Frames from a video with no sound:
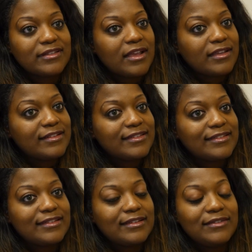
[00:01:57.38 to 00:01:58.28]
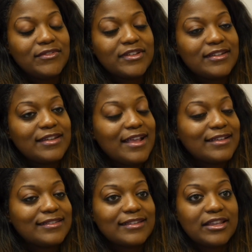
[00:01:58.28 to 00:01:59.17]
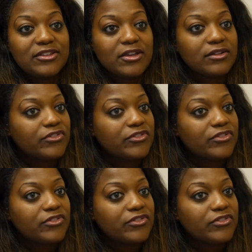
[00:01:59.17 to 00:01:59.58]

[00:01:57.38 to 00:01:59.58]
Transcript: science. Even as a young